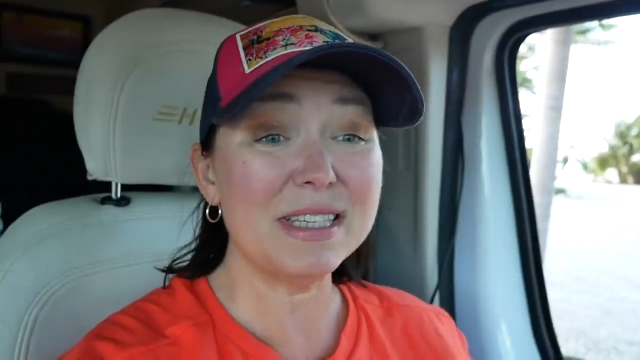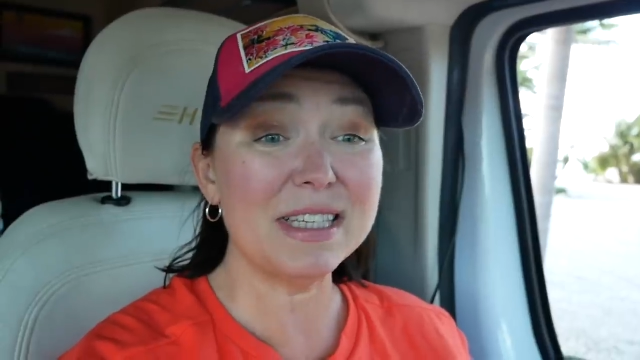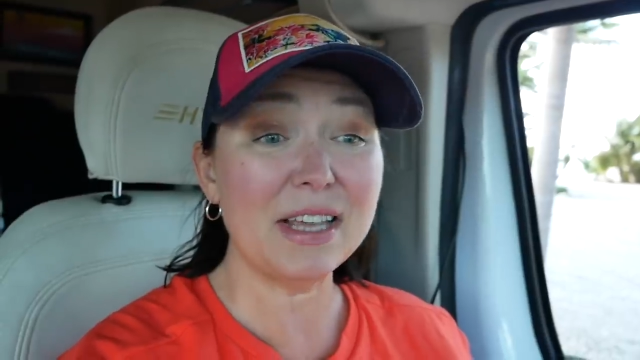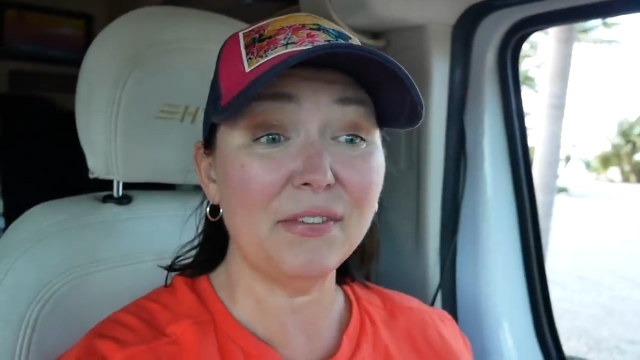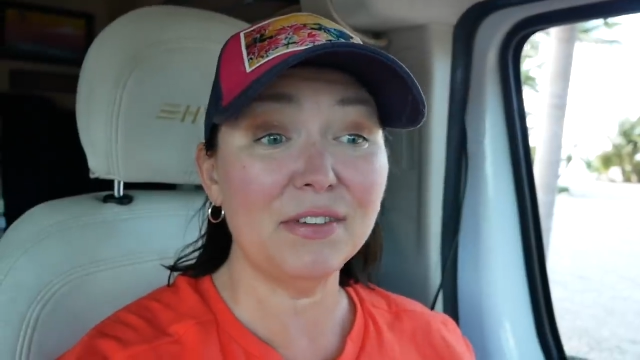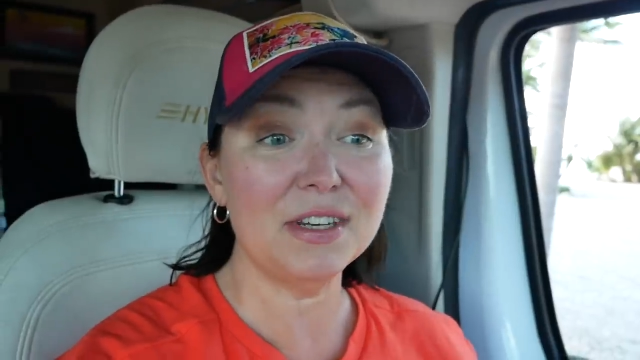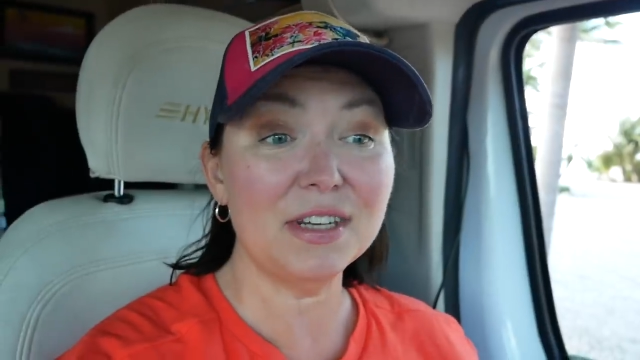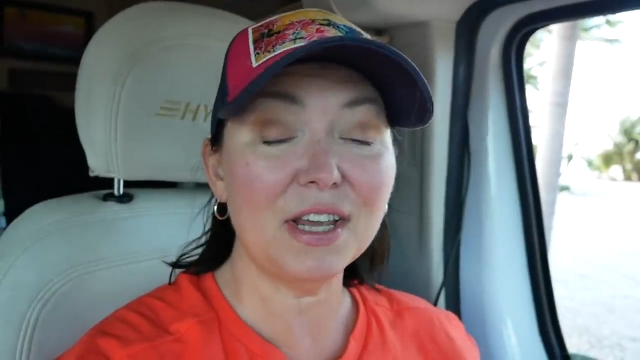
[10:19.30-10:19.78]

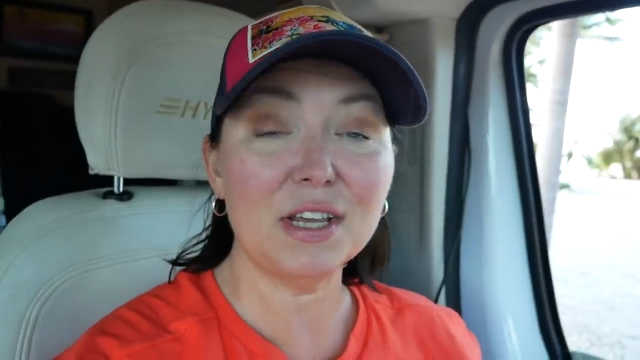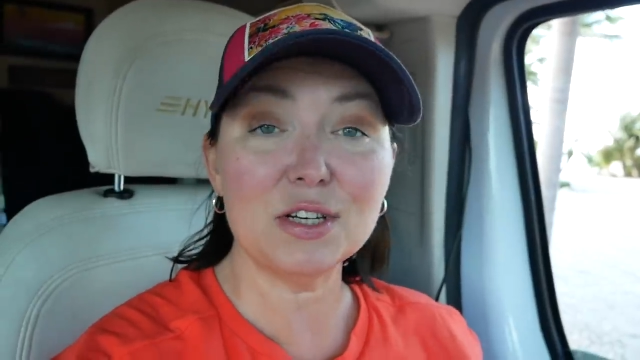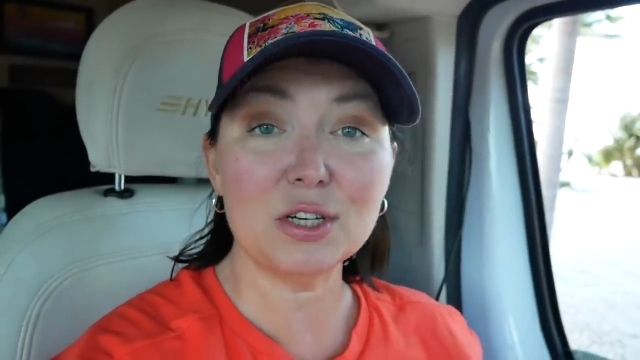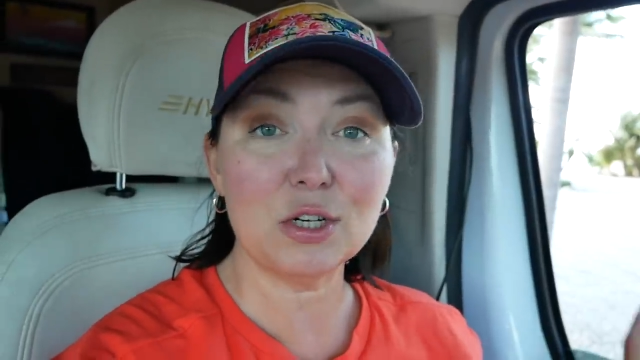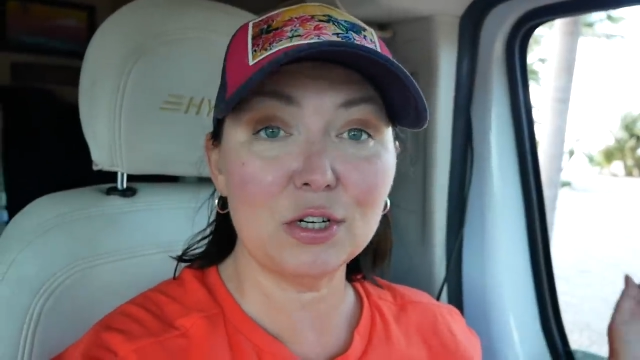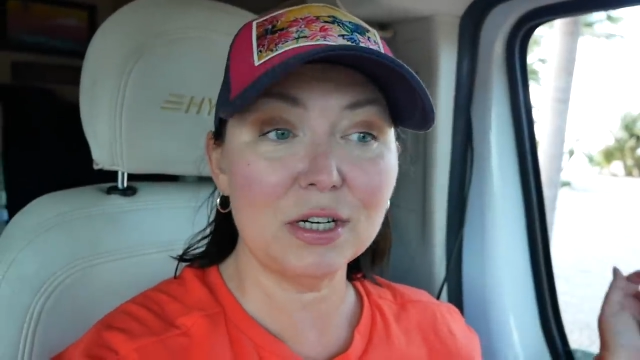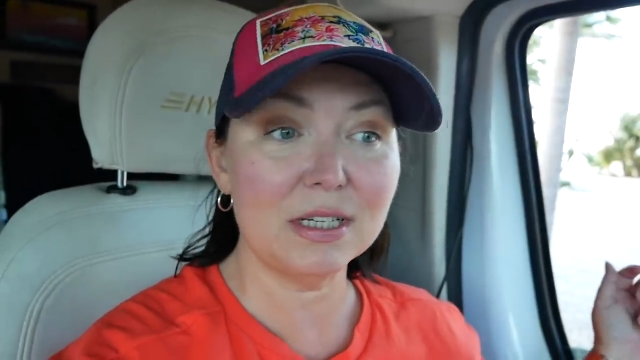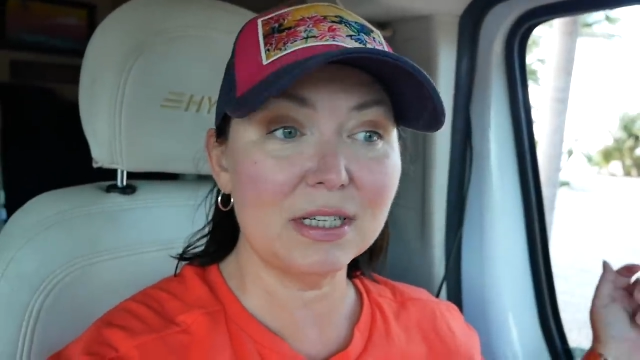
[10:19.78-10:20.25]
78
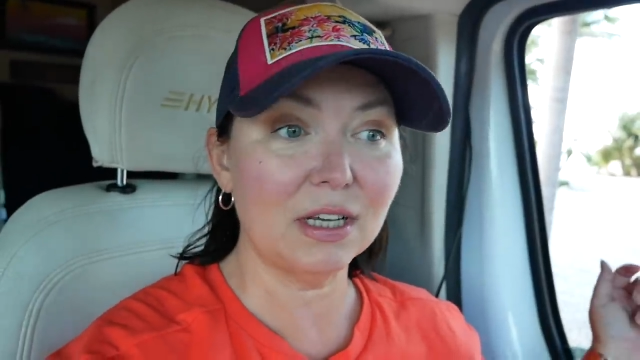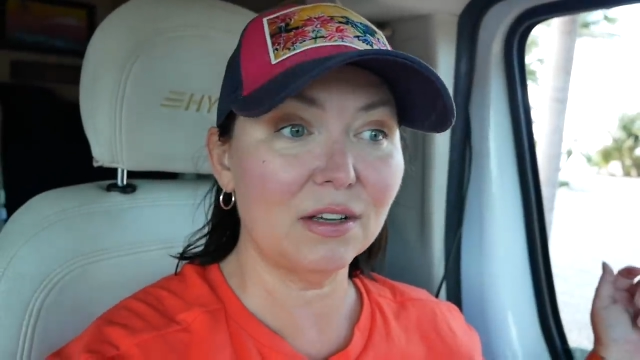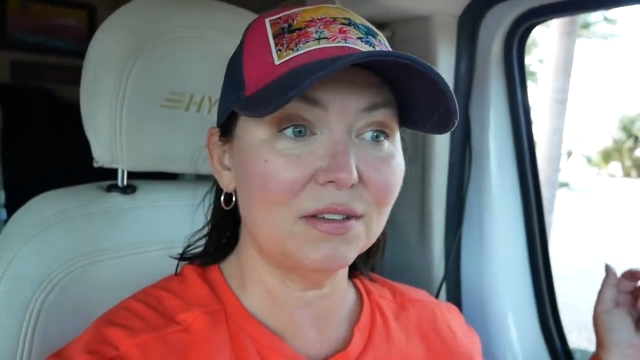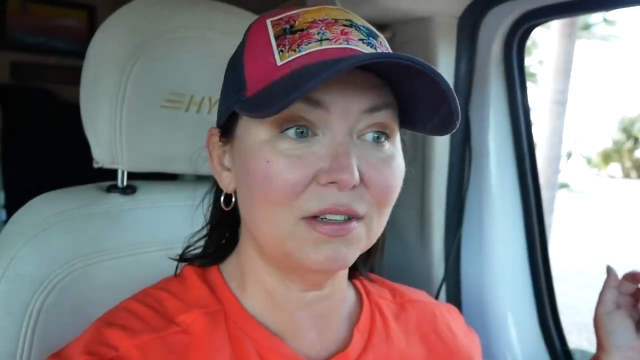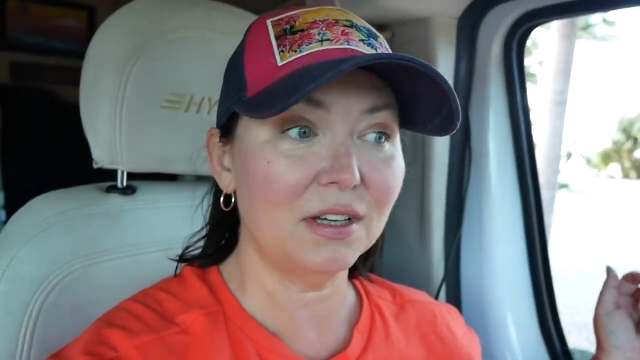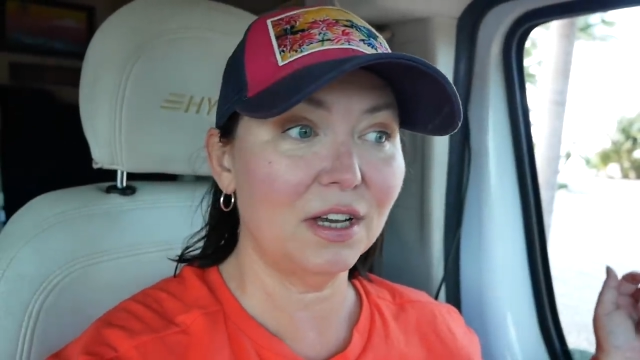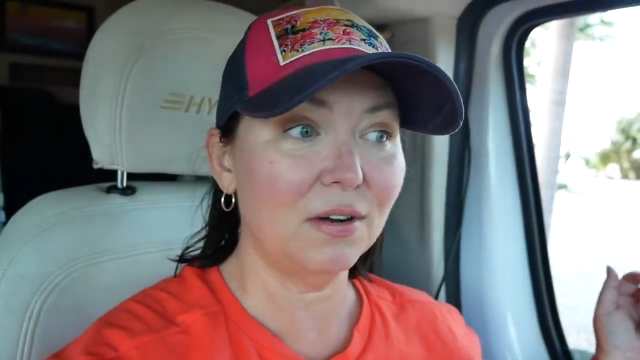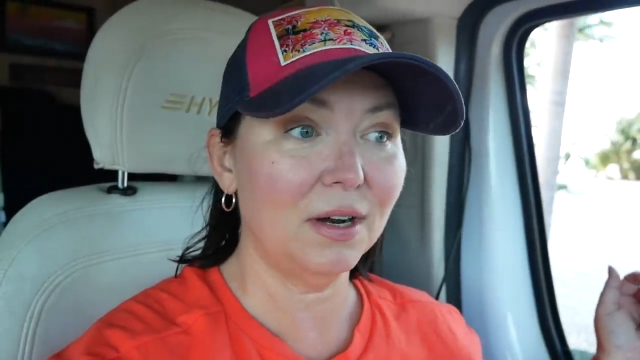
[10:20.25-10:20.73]
degrees
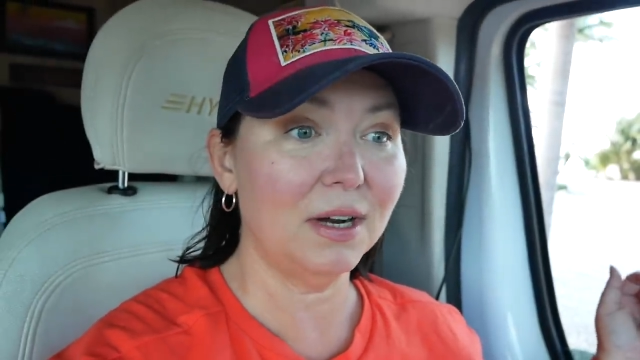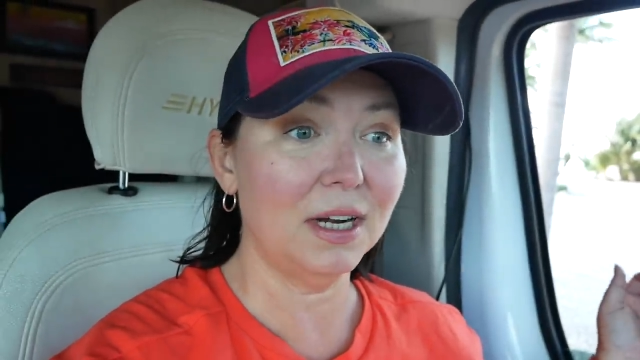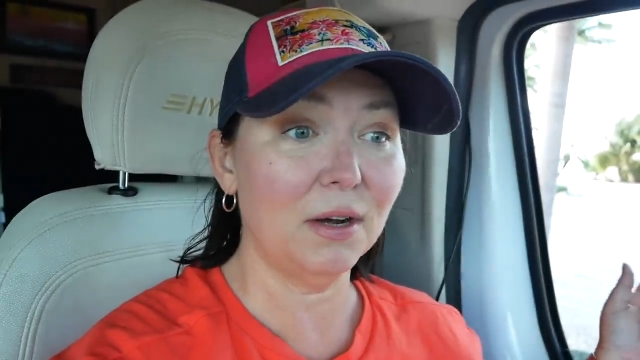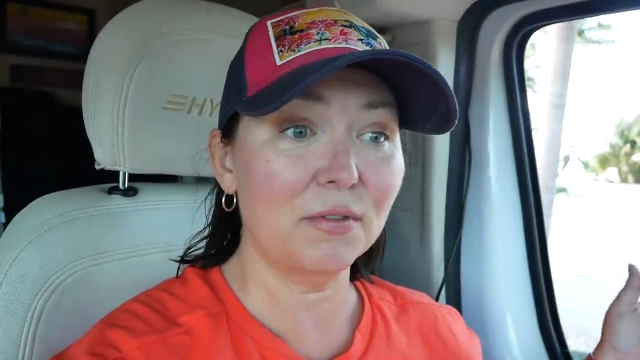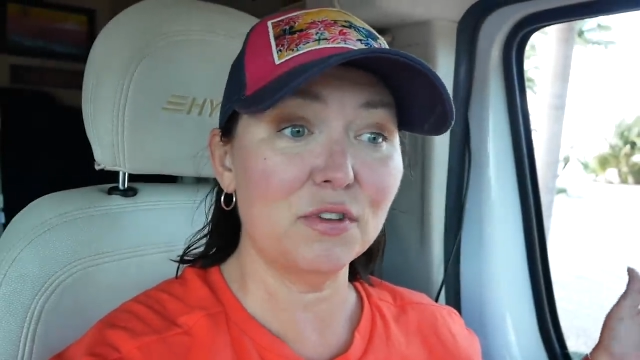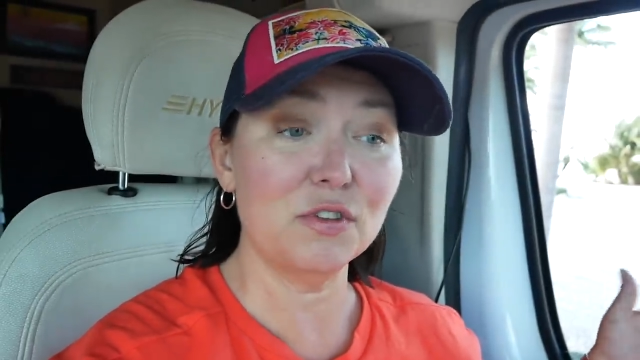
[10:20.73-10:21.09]
outside right now.